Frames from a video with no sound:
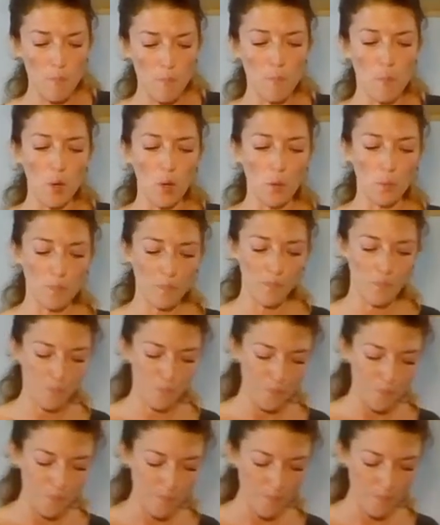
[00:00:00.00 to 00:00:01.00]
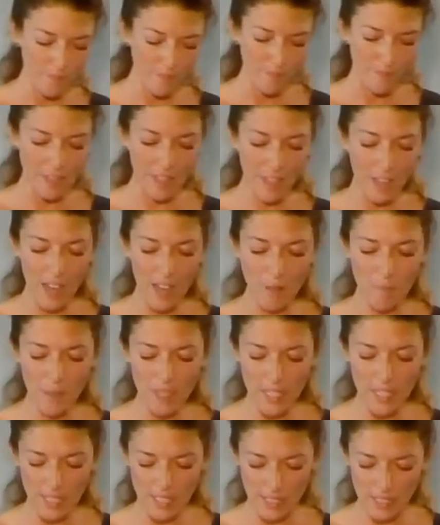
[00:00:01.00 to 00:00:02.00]
Boom. I have
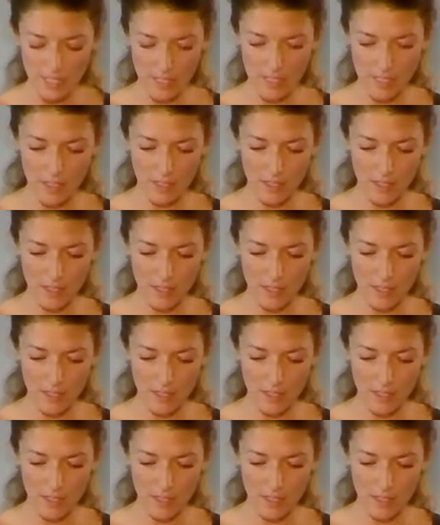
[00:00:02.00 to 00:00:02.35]
my dices.